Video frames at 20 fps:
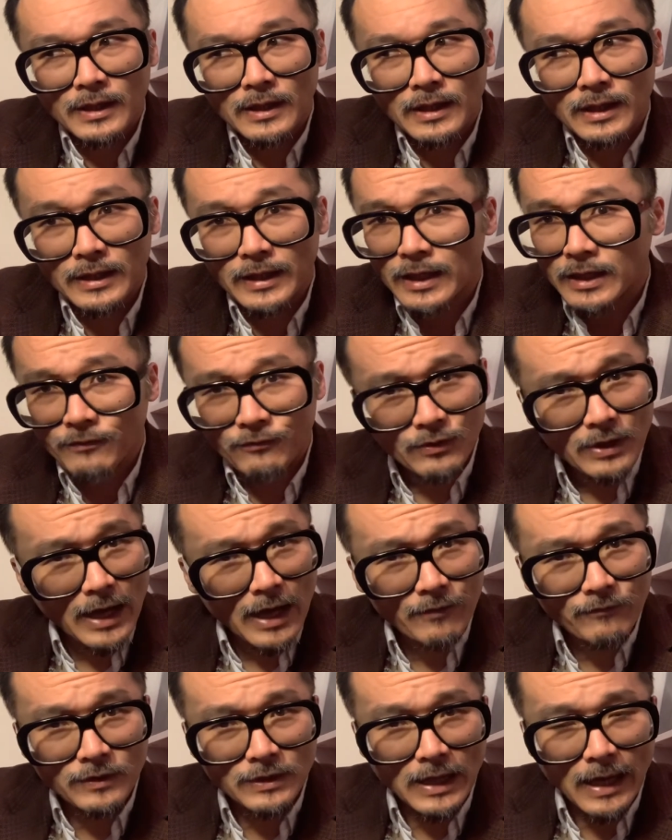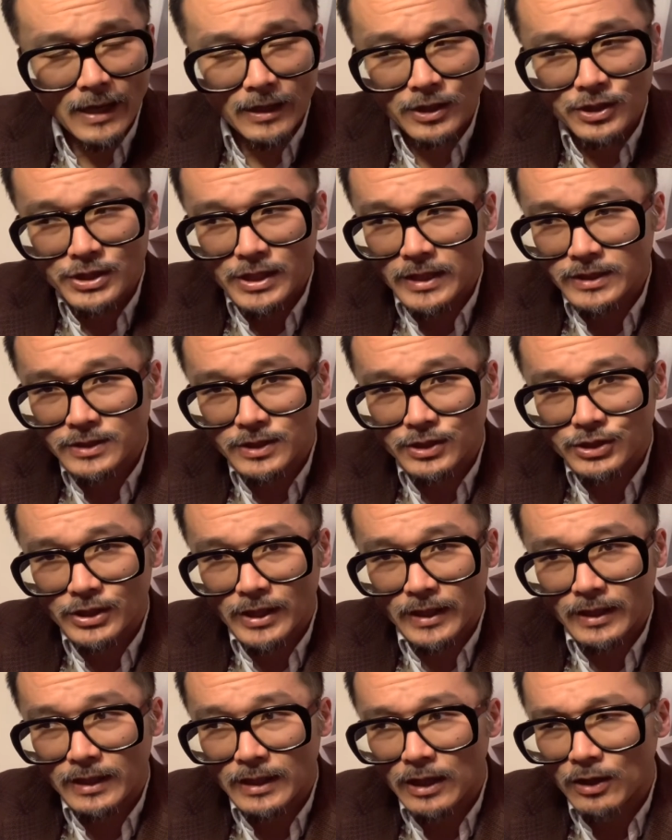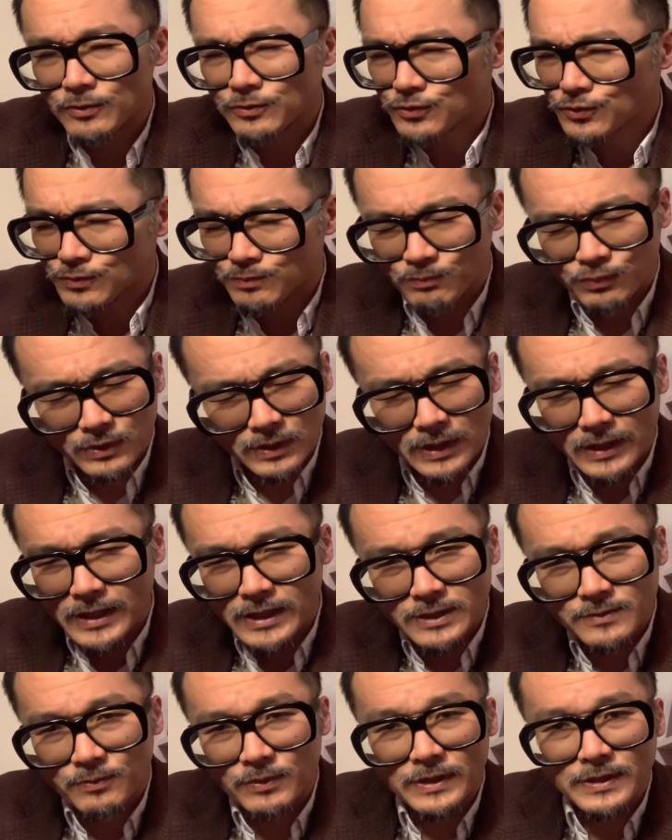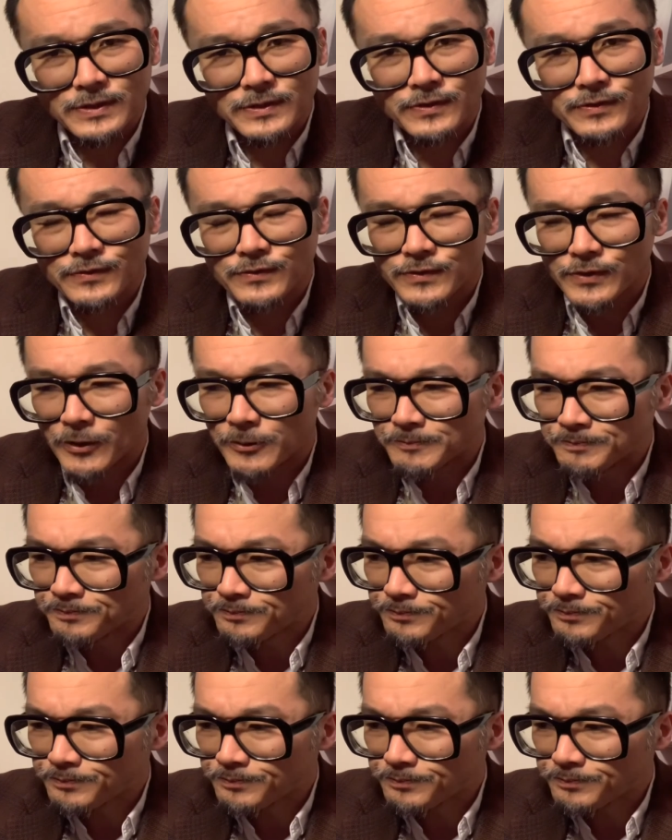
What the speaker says: Again, if you haven't had a chance to check it out, please do so.